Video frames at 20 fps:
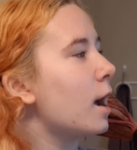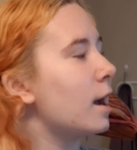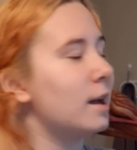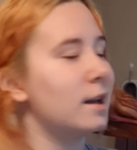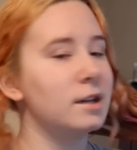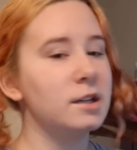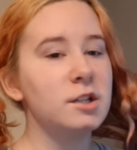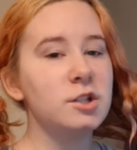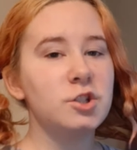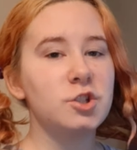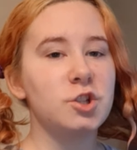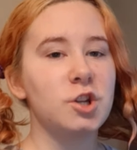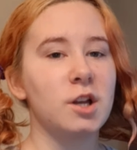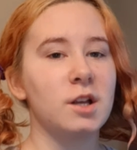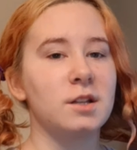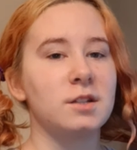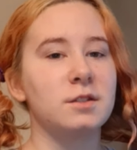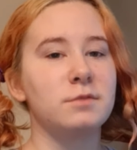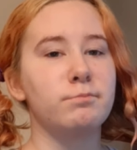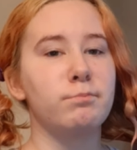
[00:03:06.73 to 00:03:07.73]
It is
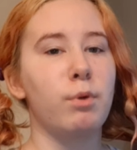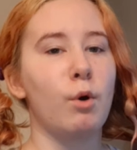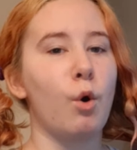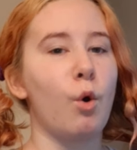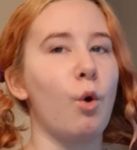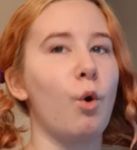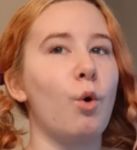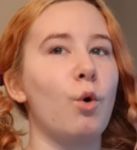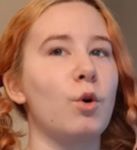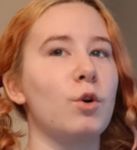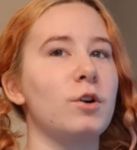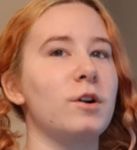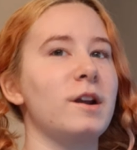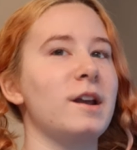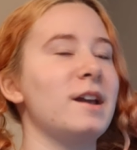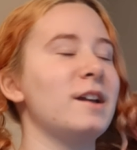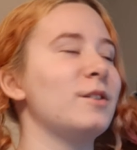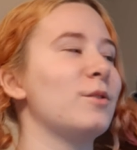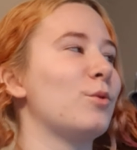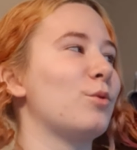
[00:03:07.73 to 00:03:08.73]
just
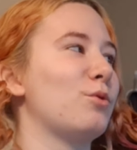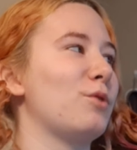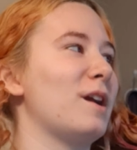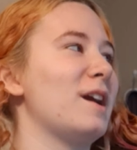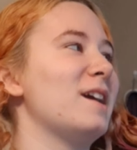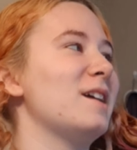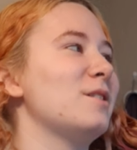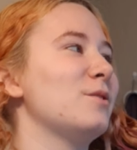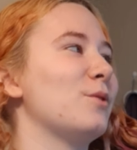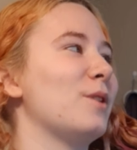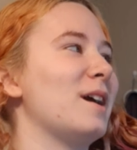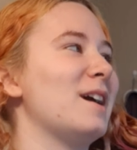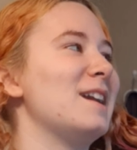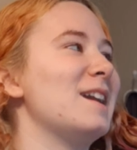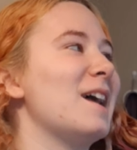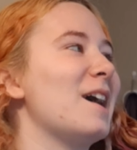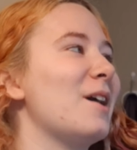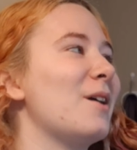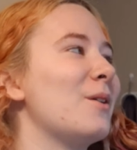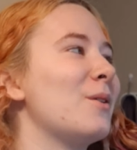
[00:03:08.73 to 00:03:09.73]
pouring rain
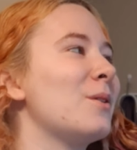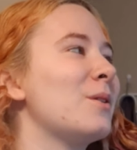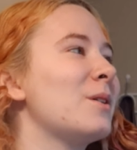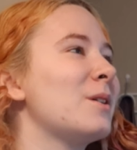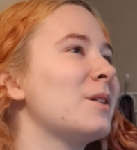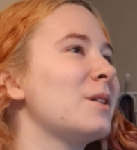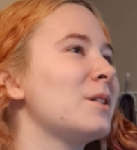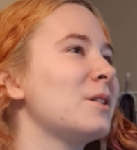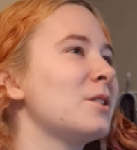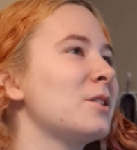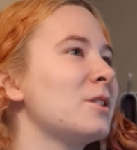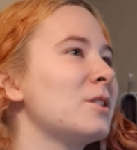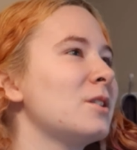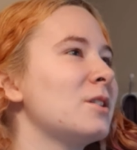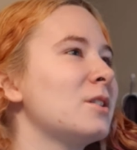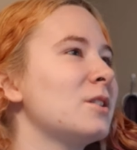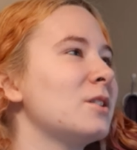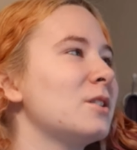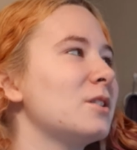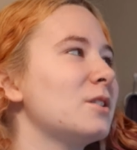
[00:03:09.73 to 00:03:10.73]
right now.
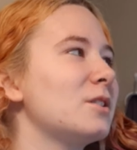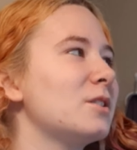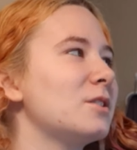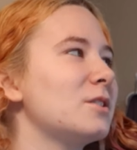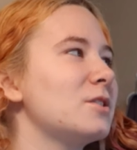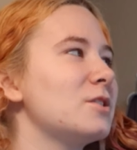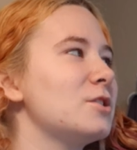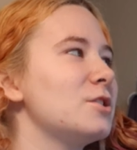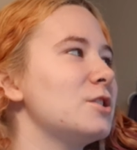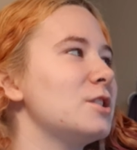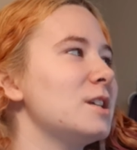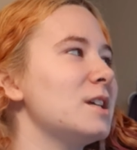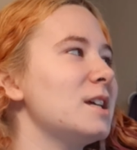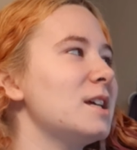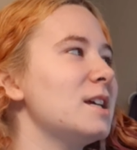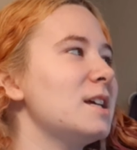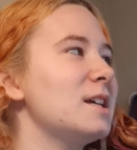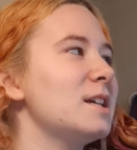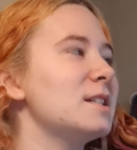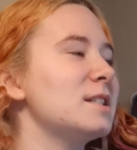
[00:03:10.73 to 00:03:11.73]

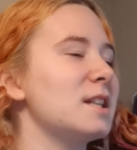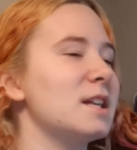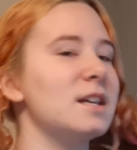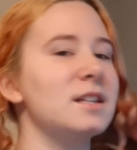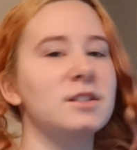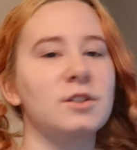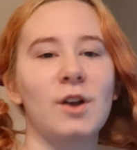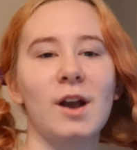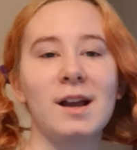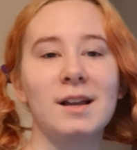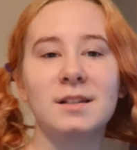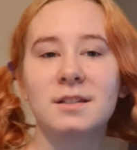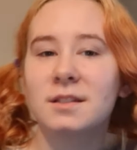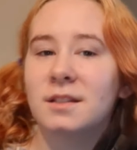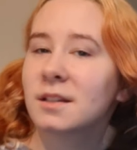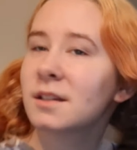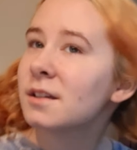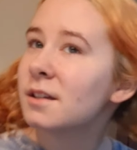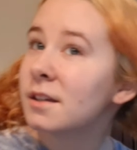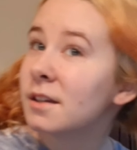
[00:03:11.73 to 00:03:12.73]
Jesus
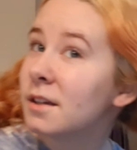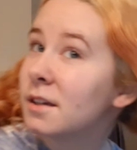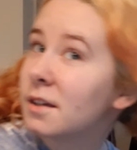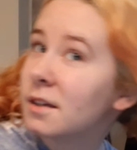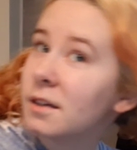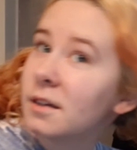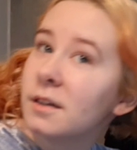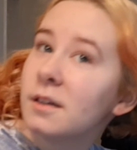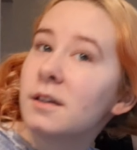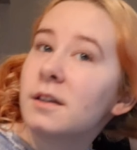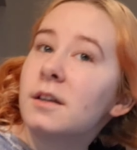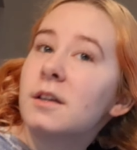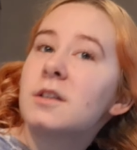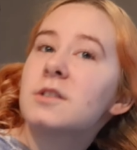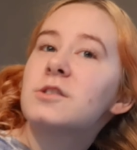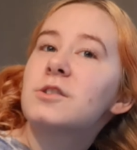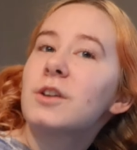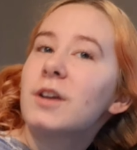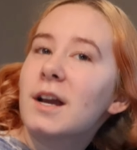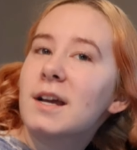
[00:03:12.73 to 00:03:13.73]
Christ.
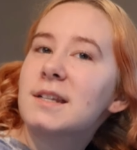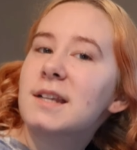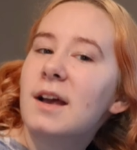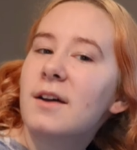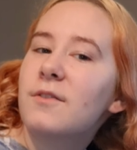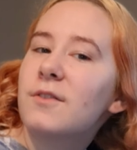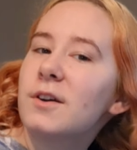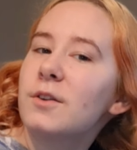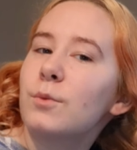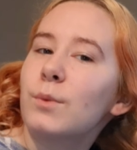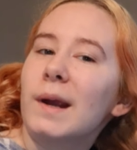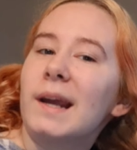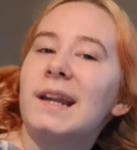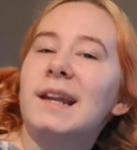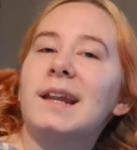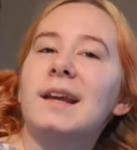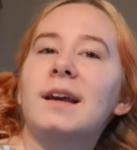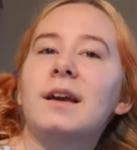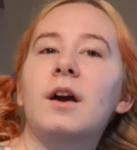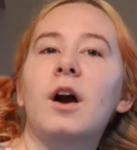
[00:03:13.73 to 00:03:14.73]
So you guys have a
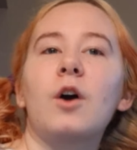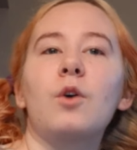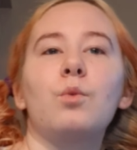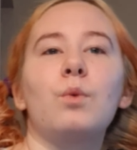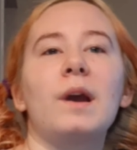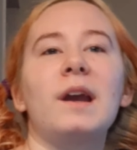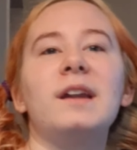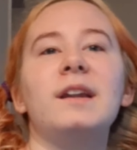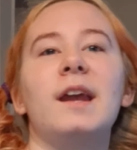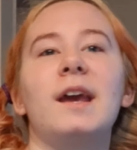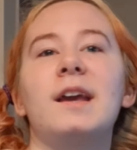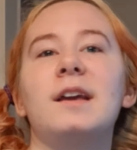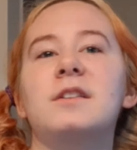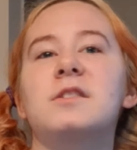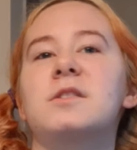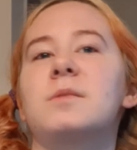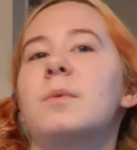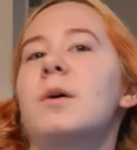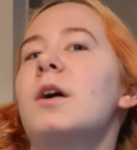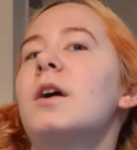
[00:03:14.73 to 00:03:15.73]
rain, a rain
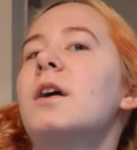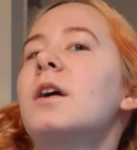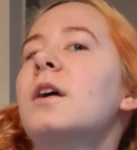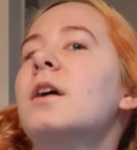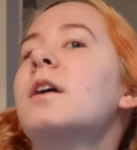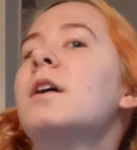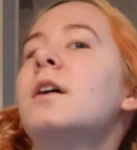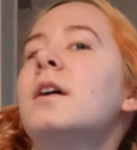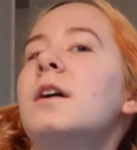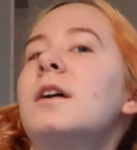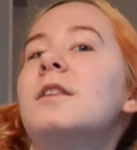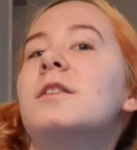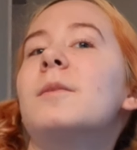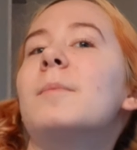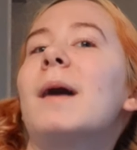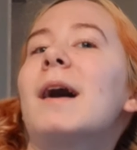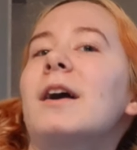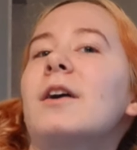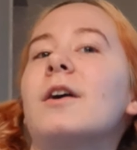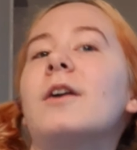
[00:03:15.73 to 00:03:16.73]
ASMR in
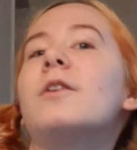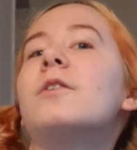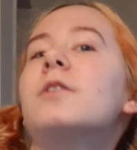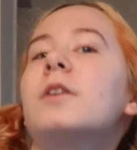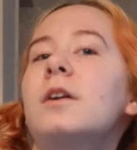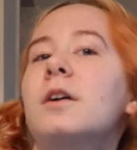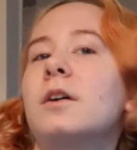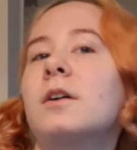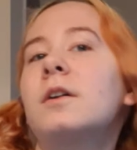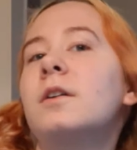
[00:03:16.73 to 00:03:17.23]
the background.